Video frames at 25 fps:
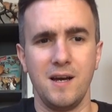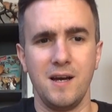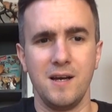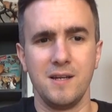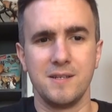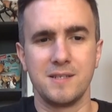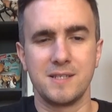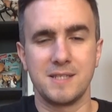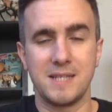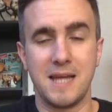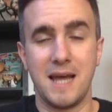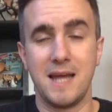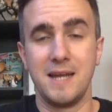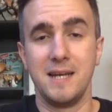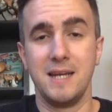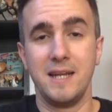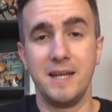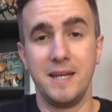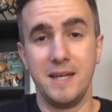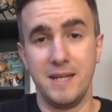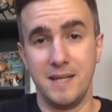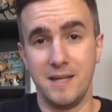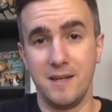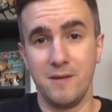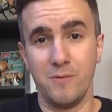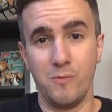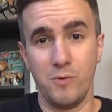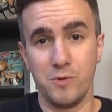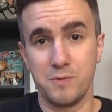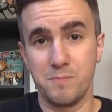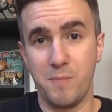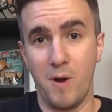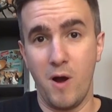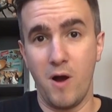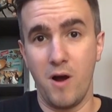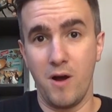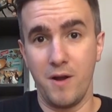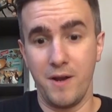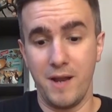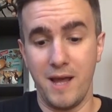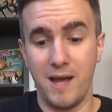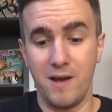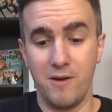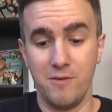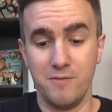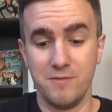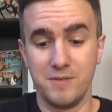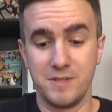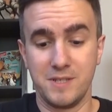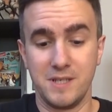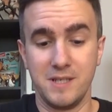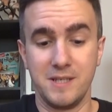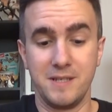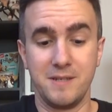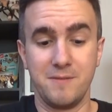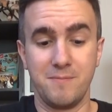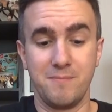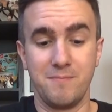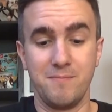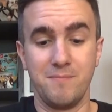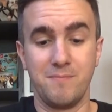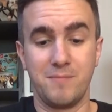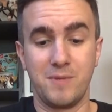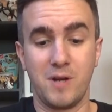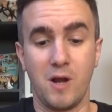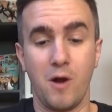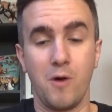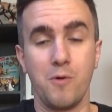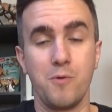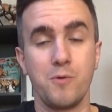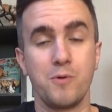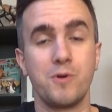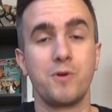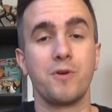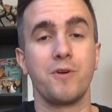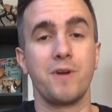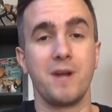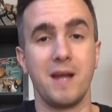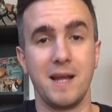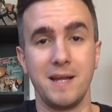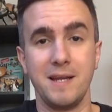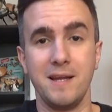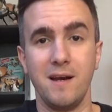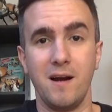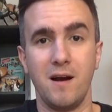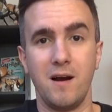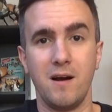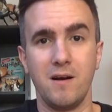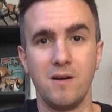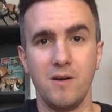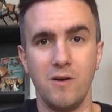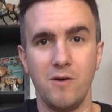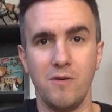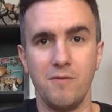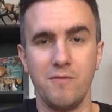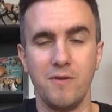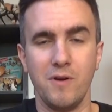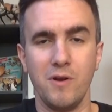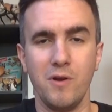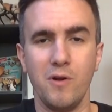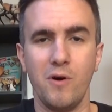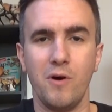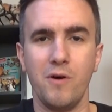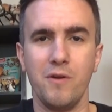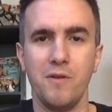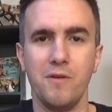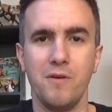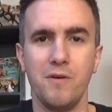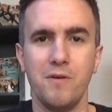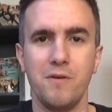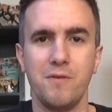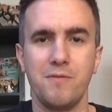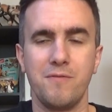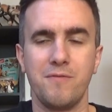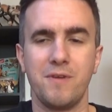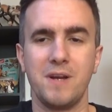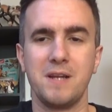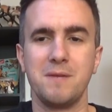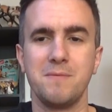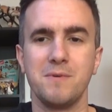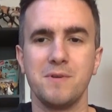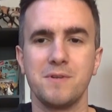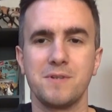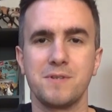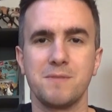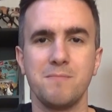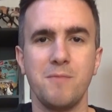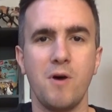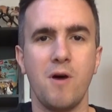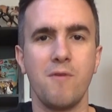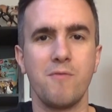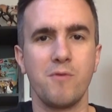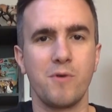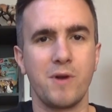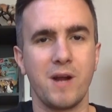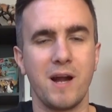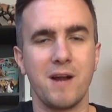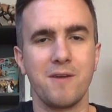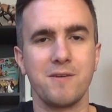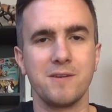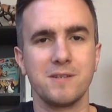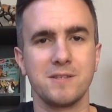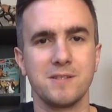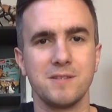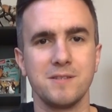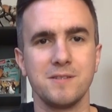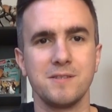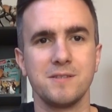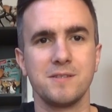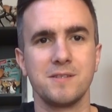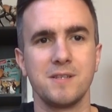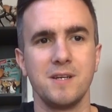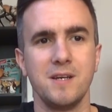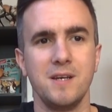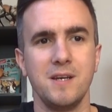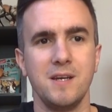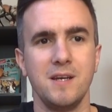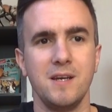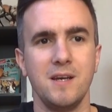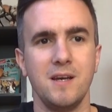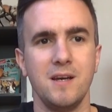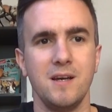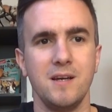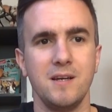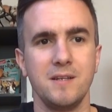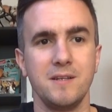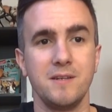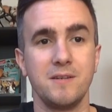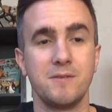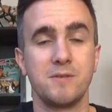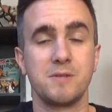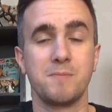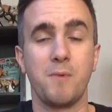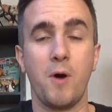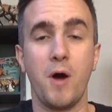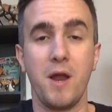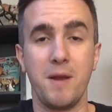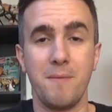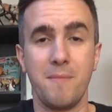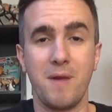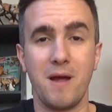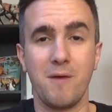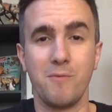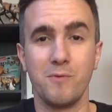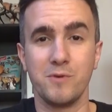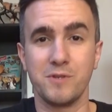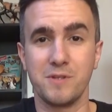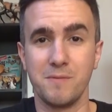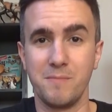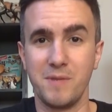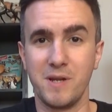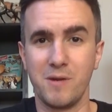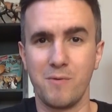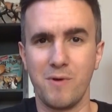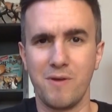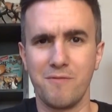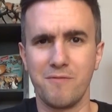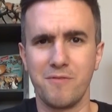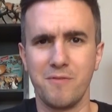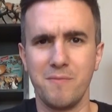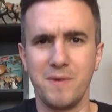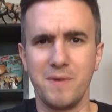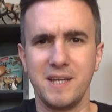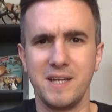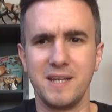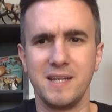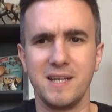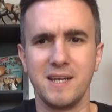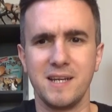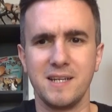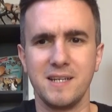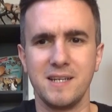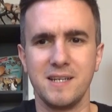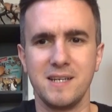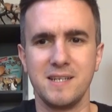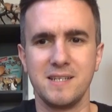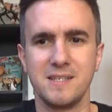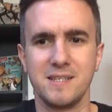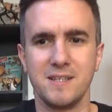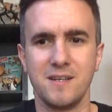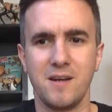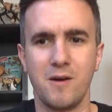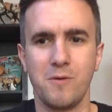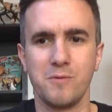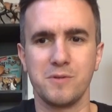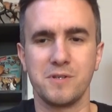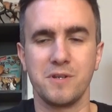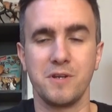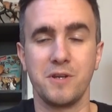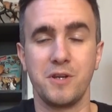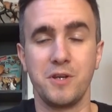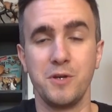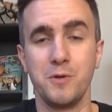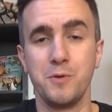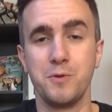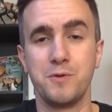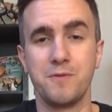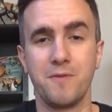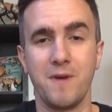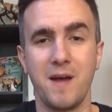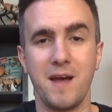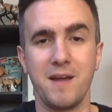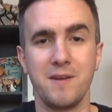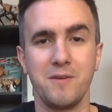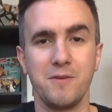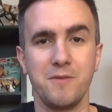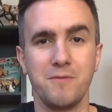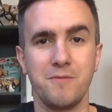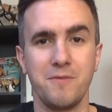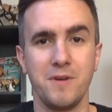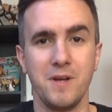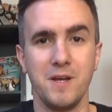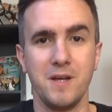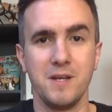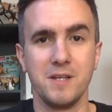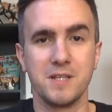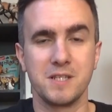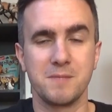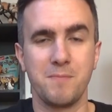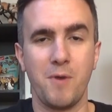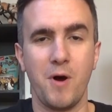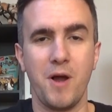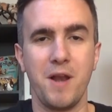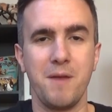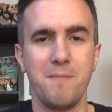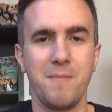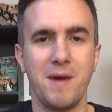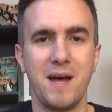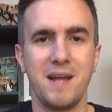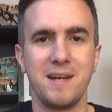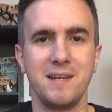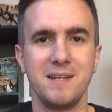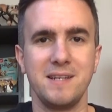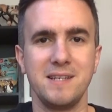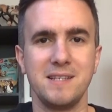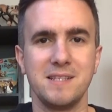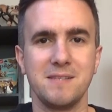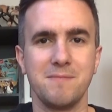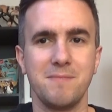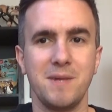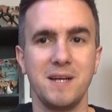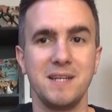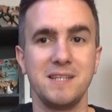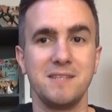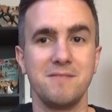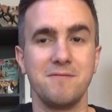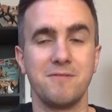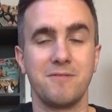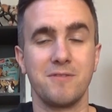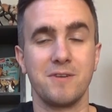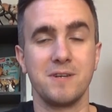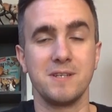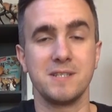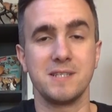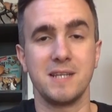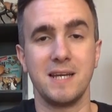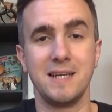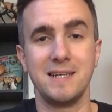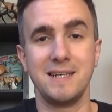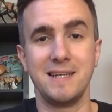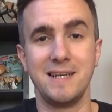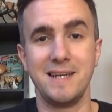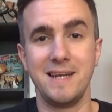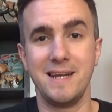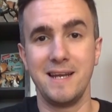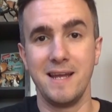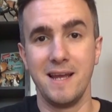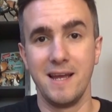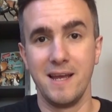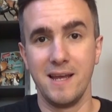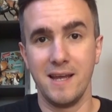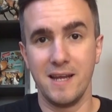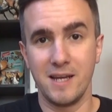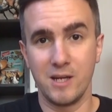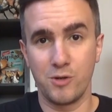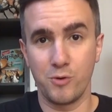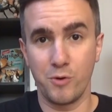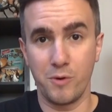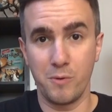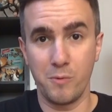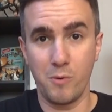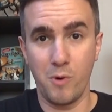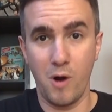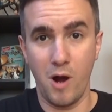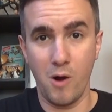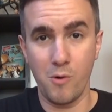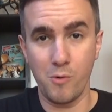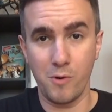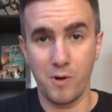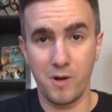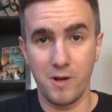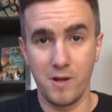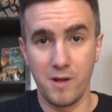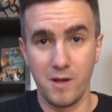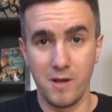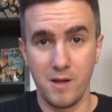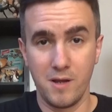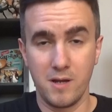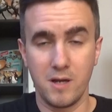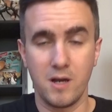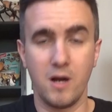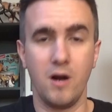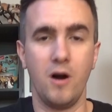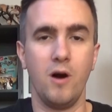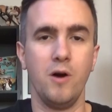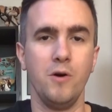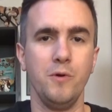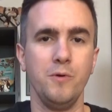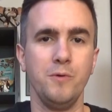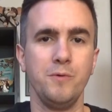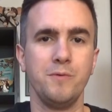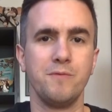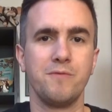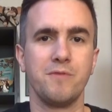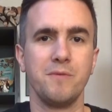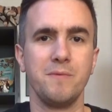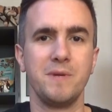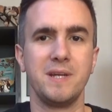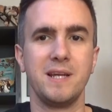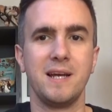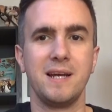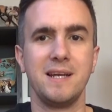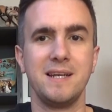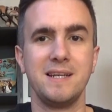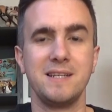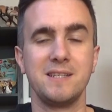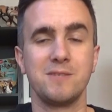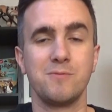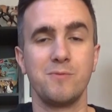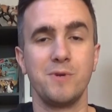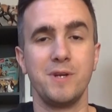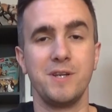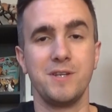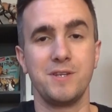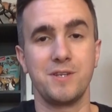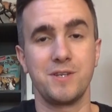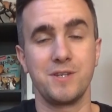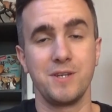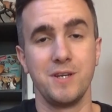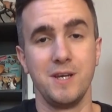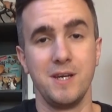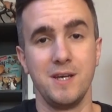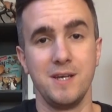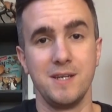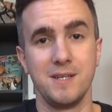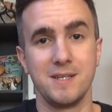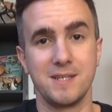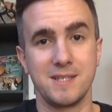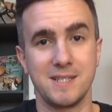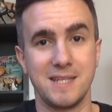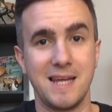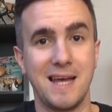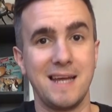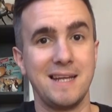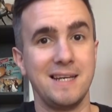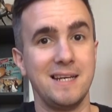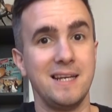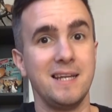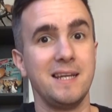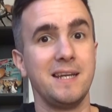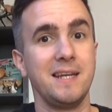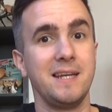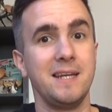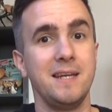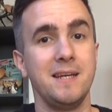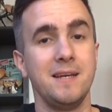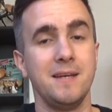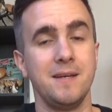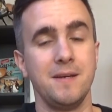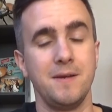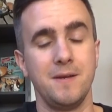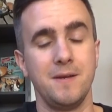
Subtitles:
Stan Lee was part of that, obviously co-creator of a lot of the famous Marvel characters, and Spider-Man was the big one for the 80s, and I was a huge fan of Spider-Man and his amazing friends, and the Incredible Hulk cartoon from the 80s, which Stan Lee